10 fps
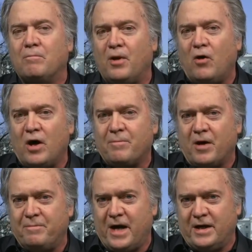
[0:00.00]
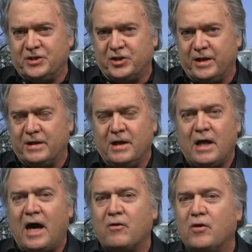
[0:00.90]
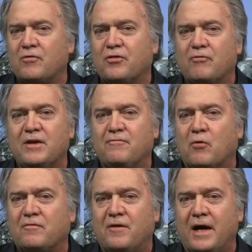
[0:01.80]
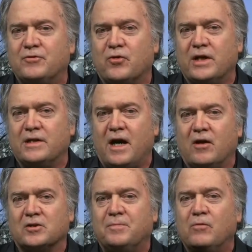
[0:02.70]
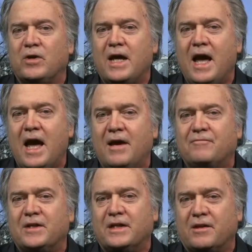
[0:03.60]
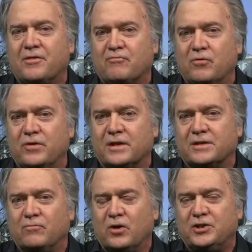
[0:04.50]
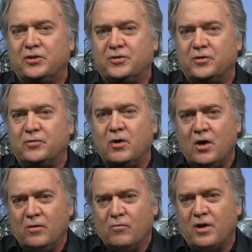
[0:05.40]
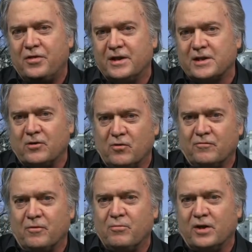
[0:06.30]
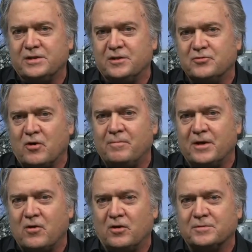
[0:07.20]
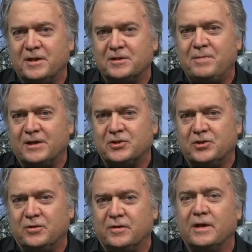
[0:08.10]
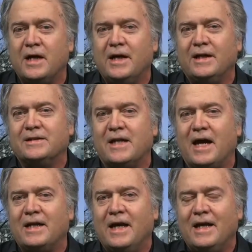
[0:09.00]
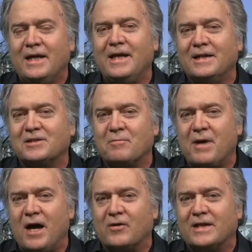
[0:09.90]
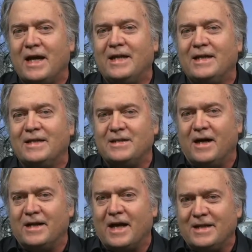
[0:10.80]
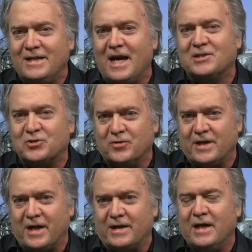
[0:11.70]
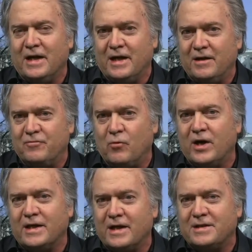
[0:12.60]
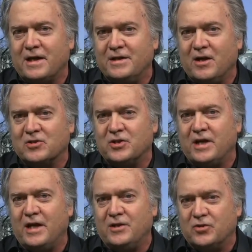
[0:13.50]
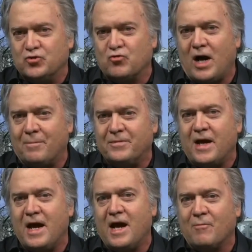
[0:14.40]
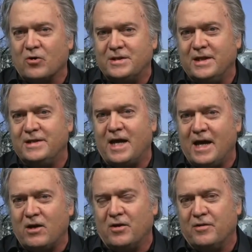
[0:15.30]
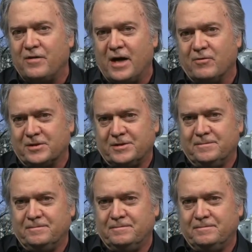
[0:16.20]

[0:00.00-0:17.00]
blow up our balance sheet. I don't know, $3, $4, $5 trillion, but we have to get through this. And what you do, one of the things I learned from President Trump, he calls me his best student, is that he is about getting it done yesterday. And if you want to get it done yesterday, you drop the hammer today on the virus.